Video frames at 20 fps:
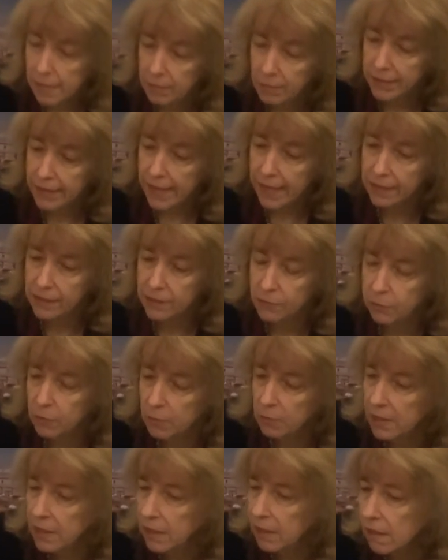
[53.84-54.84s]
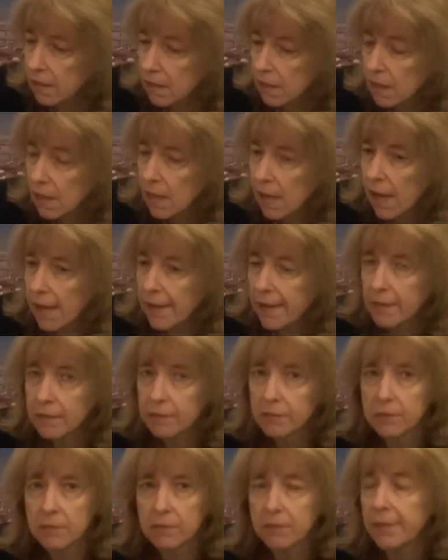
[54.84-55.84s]
but as for me, I
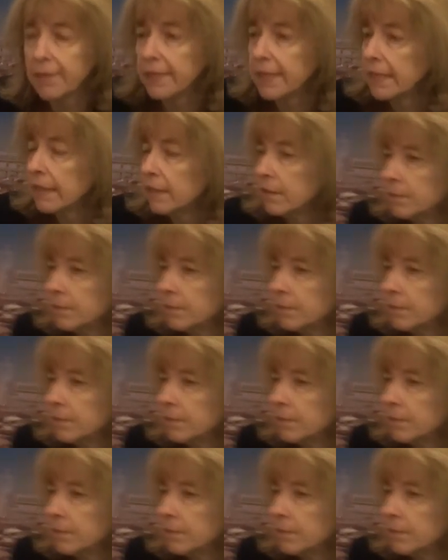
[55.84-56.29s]
have very